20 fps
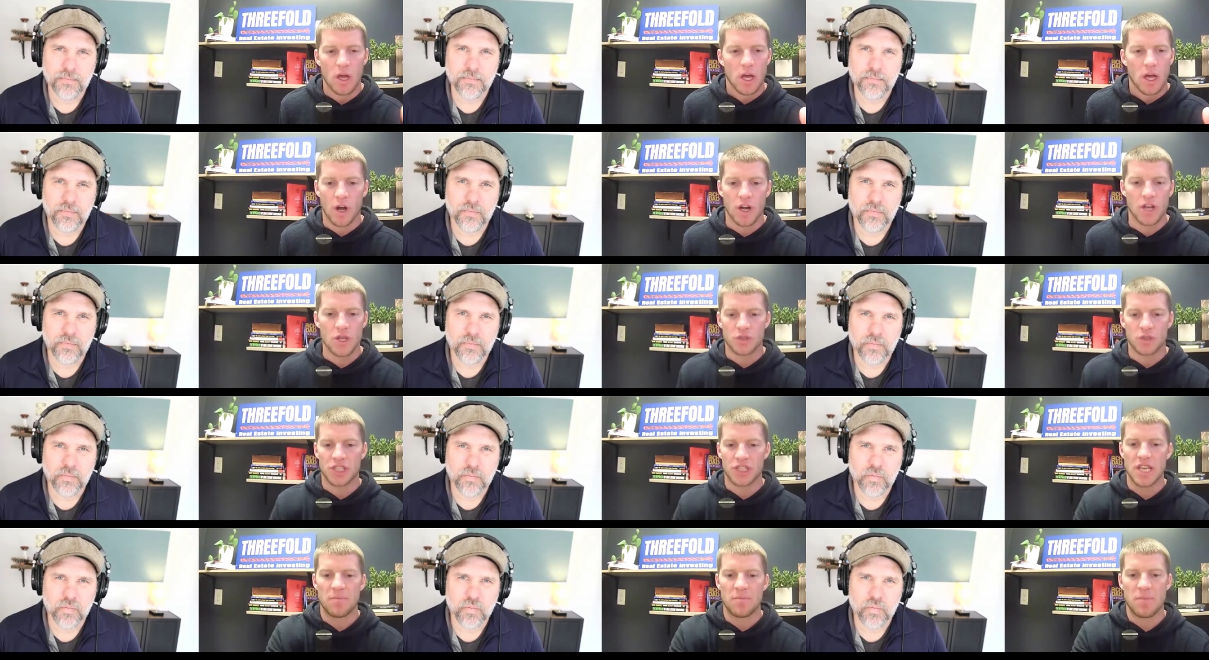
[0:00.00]
Speaker 1: Where do you
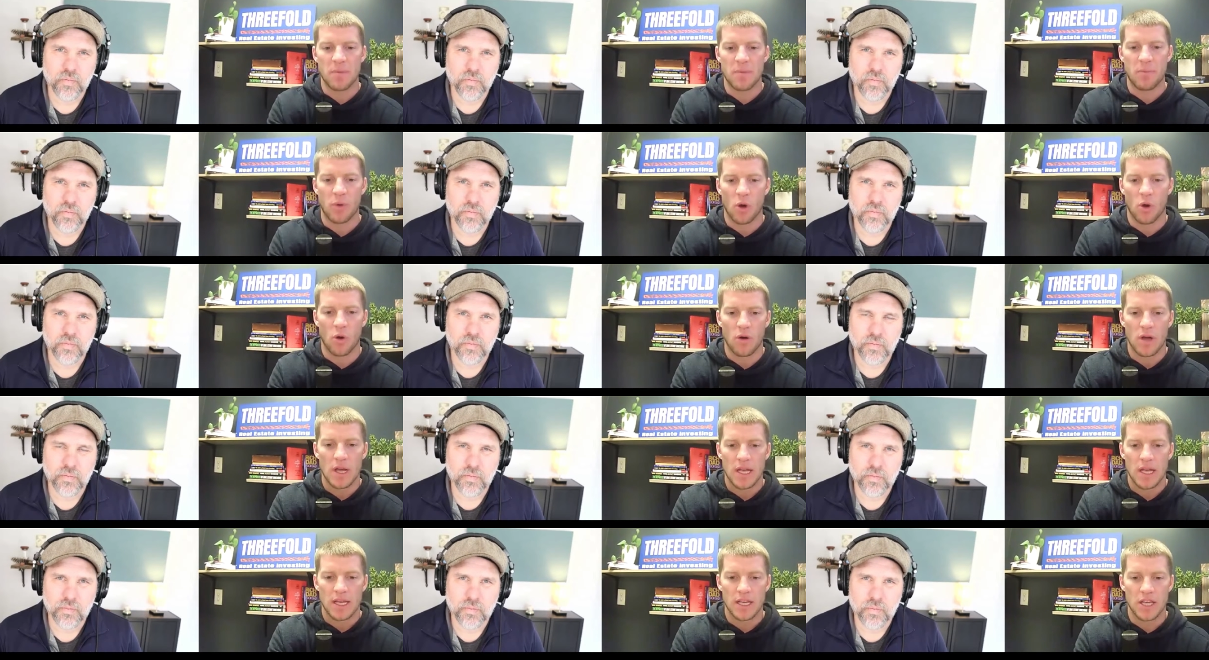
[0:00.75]
see people,
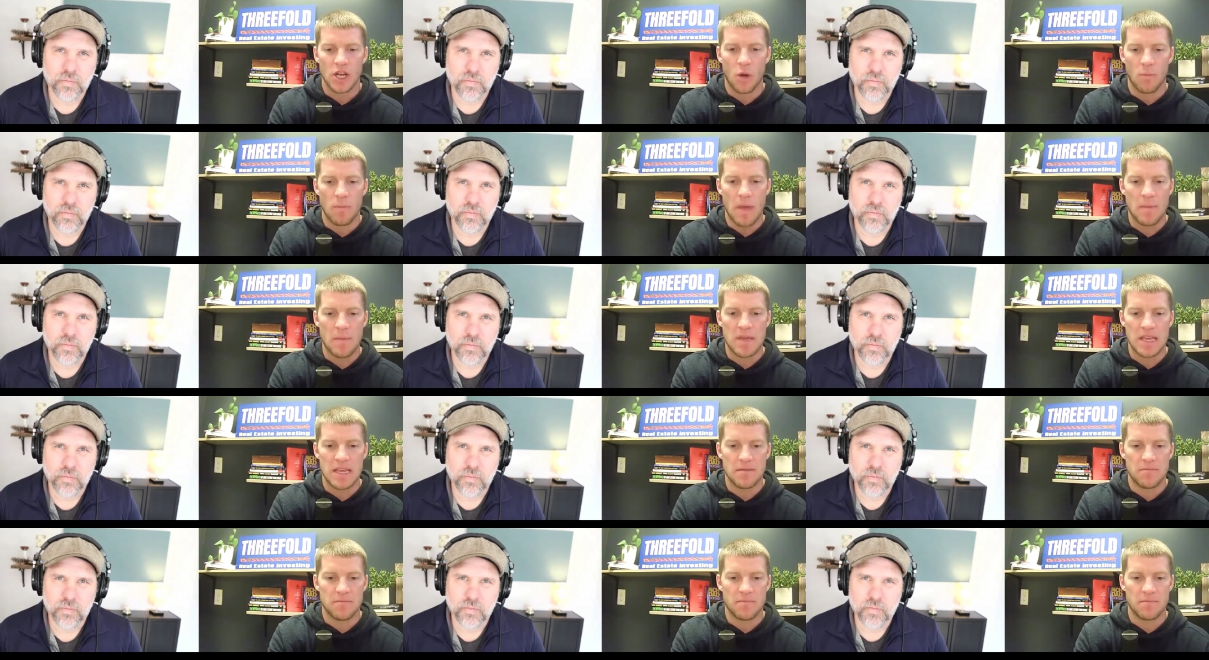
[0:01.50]
you know,
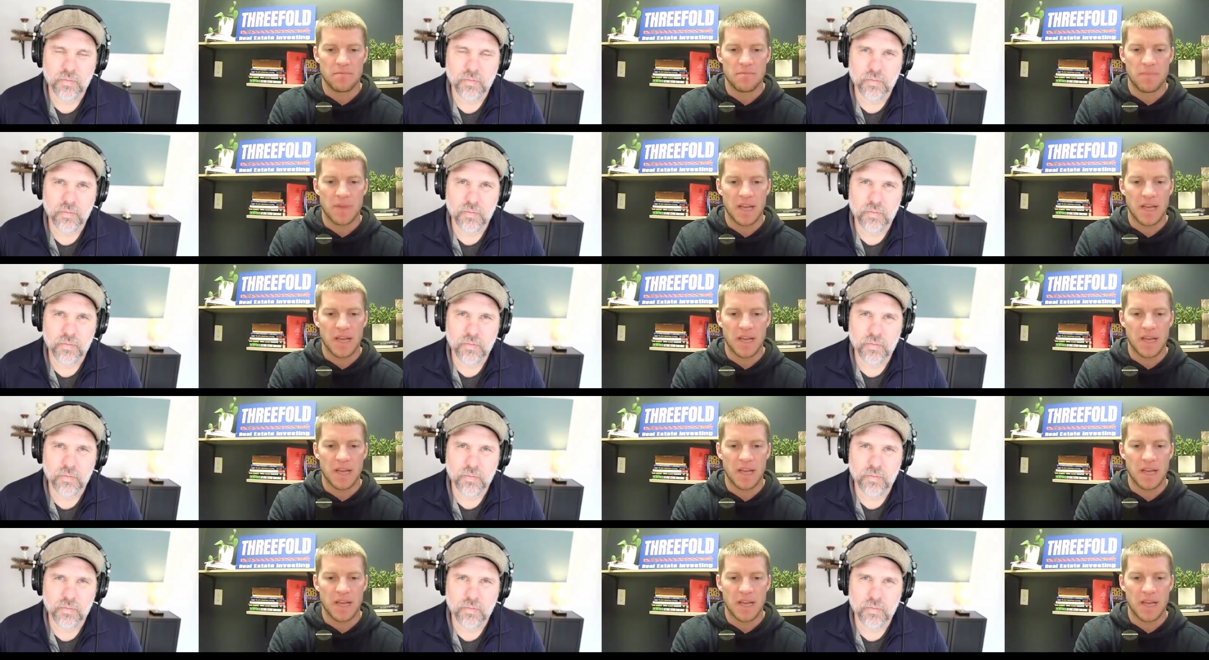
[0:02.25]
maybe